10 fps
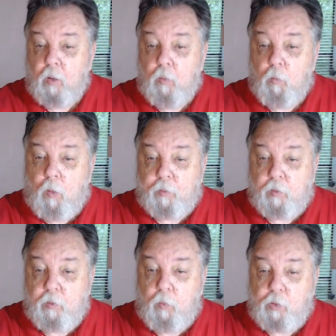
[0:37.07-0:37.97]
what
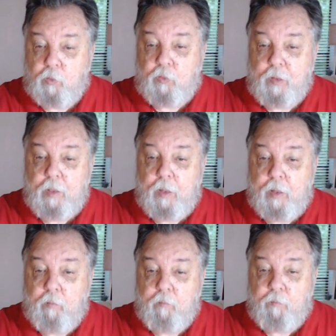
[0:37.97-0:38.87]
what you see
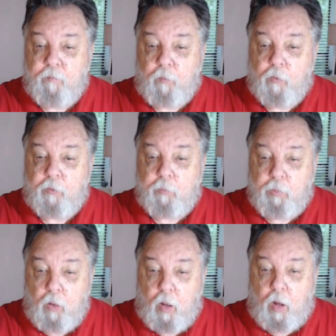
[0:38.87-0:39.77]
in first
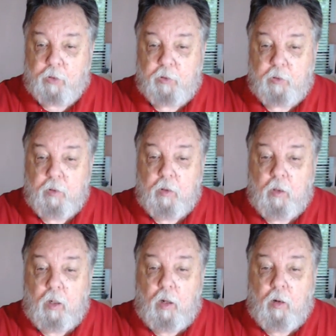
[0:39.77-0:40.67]
blush
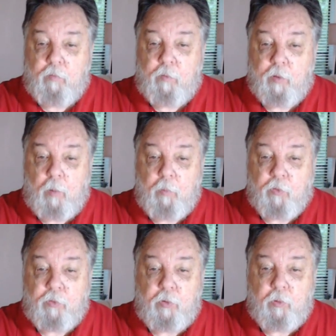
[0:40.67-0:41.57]
uh, for numbers
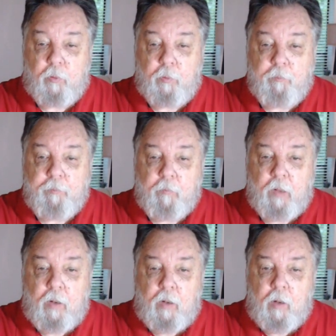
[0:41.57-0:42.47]
two.
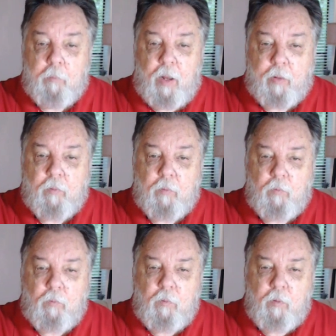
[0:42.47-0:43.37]
But
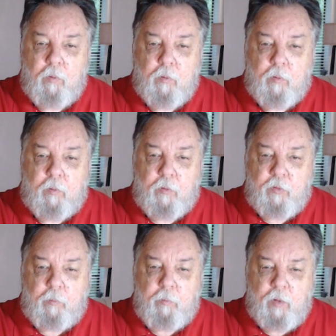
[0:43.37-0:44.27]
there's
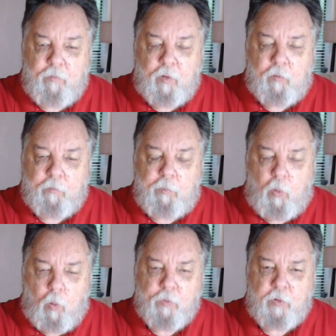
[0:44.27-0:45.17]
some level of
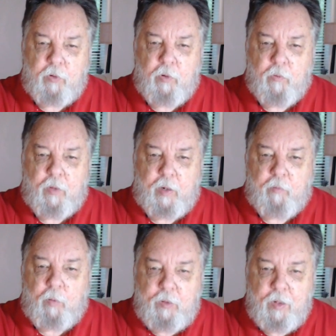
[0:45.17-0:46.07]
importance here that if
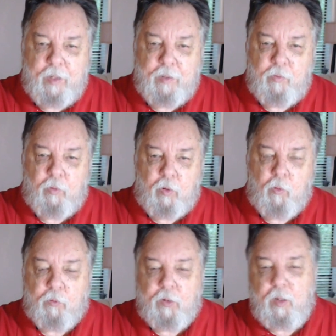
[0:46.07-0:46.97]
we dig into it a
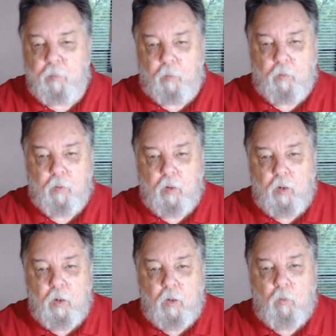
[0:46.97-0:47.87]
little deeper,
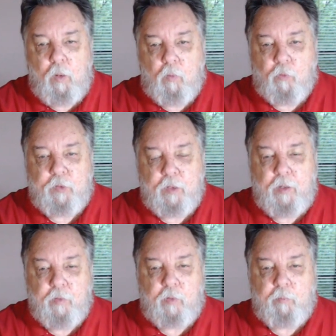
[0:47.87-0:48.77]
we will see
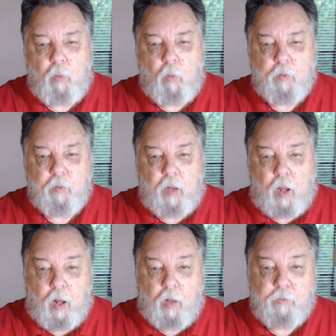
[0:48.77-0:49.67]
is important to
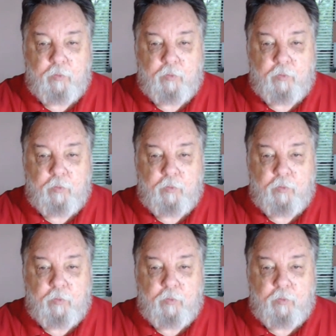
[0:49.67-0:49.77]
us.